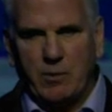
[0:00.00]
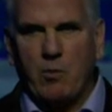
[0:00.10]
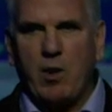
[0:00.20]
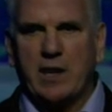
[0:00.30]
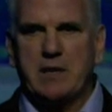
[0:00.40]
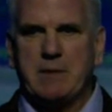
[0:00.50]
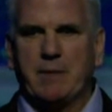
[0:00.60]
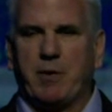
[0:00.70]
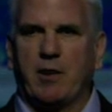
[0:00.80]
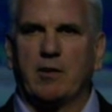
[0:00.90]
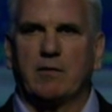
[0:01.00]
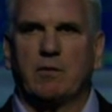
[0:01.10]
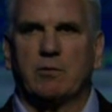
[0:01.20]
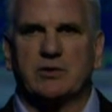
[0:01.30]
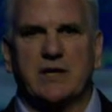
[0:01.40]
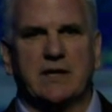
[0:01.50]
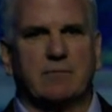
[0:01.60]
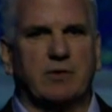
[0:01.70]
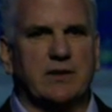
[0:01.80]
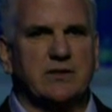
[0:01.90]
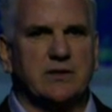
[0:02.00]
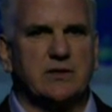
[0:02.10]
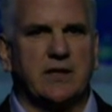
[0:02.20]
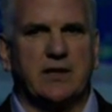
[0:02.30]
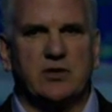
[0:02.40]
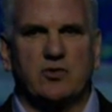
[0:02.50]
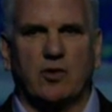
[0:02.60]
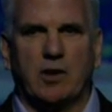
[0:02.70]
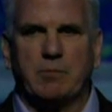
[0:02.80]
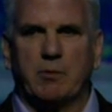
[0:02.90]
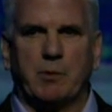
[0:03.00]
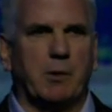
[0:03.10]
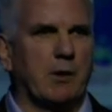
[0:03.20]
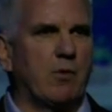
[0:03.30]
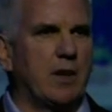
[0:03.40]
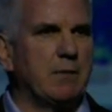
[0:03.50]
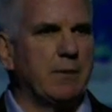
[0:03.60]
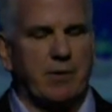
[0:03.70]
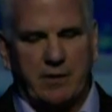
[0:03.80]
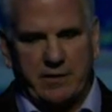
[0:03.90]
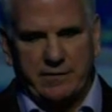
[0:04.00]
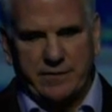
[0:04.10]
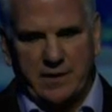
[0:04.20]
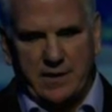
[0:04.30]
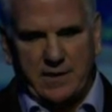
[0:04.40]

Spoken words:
We wanted to be a part of what was taking place in the city of Detroit, but we really wanted to be a part of